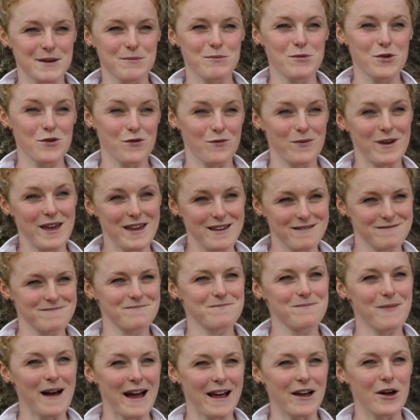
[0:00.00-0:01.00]
move me
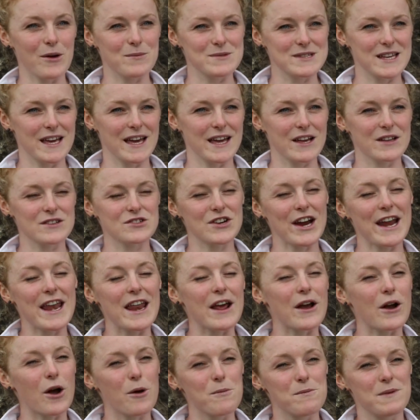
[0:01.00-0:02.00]
back up to
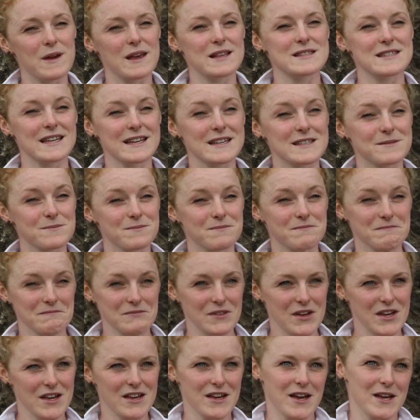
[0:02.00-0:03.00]
training and competing
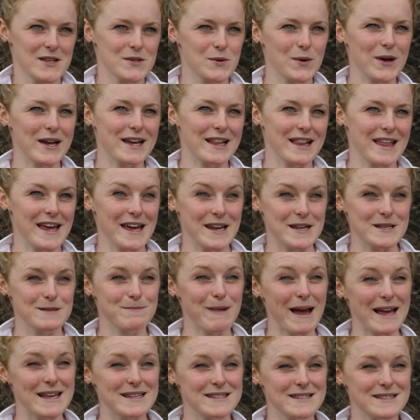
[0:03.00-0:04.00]
as quickly and as
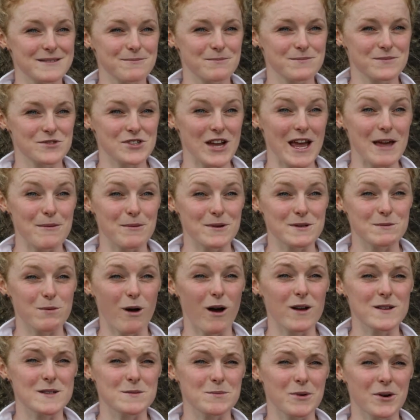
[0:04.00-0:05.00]
best shape as
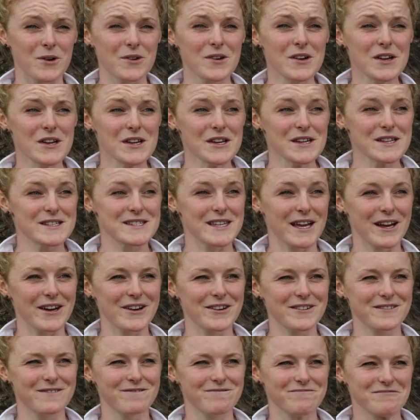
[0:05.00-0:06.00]
possible.
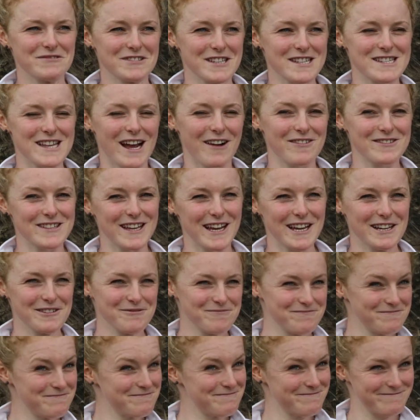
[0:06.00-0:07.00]
So just have to
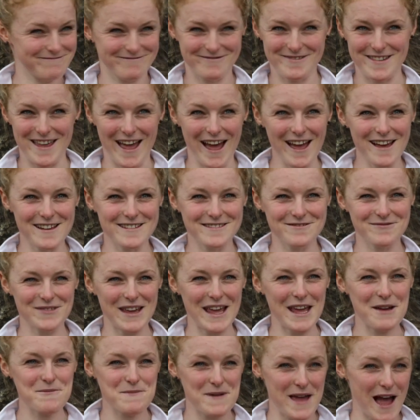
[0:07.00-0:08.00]
be
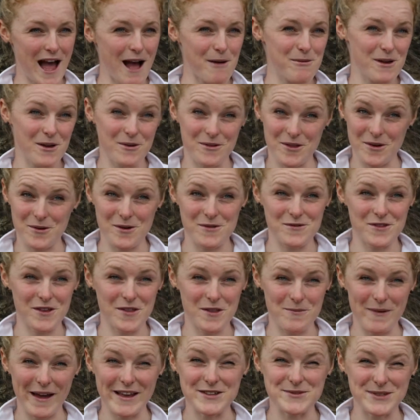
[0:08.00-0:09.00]
happy with it. We've
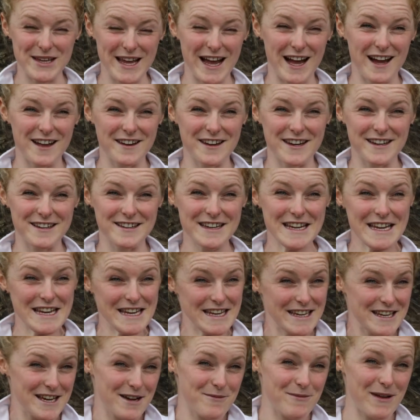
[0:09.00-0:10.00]
done the best we can, and
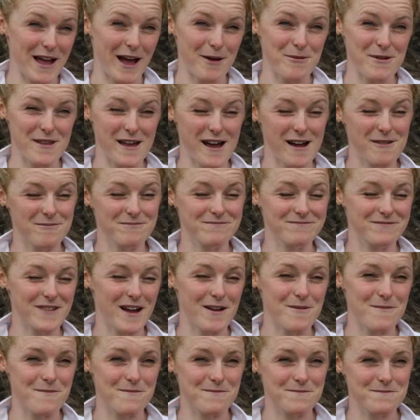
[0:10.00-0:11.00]
be happy that
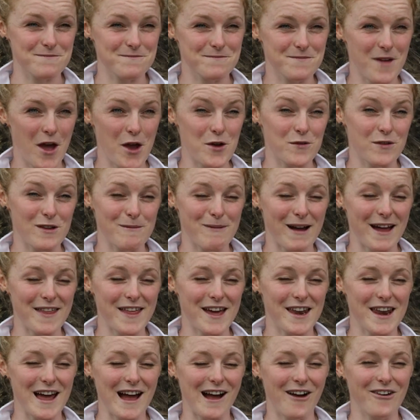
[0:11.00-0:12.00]
I'm hopefully back
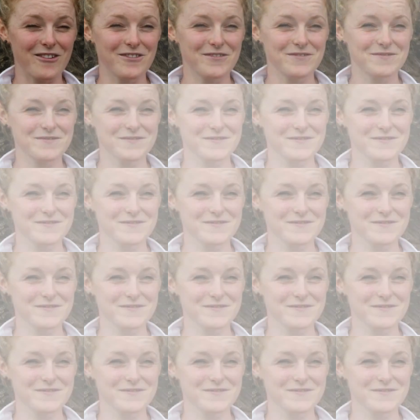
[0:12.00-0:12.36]
there now.